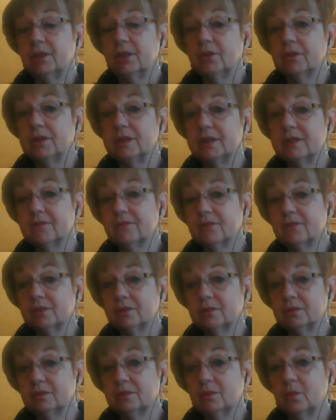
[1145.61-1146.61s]
the
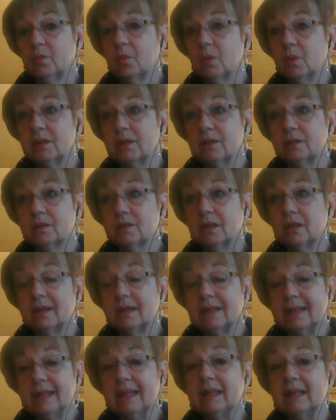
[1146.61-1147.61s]
different ones
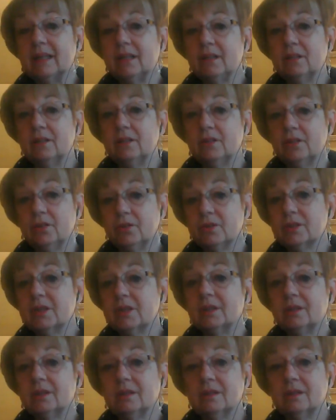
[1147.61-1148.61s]
again
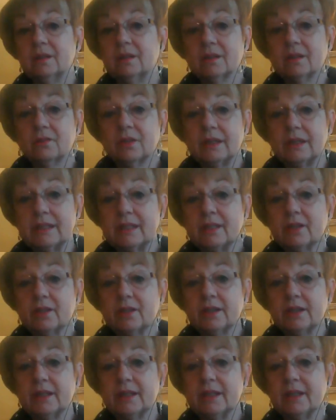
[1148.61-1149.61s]
using the
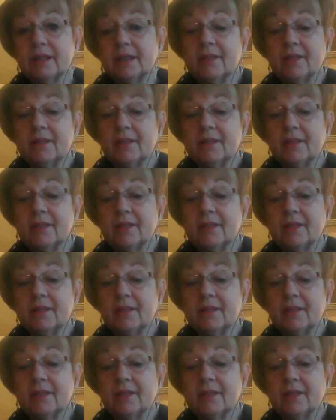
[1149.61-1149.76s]
criteria,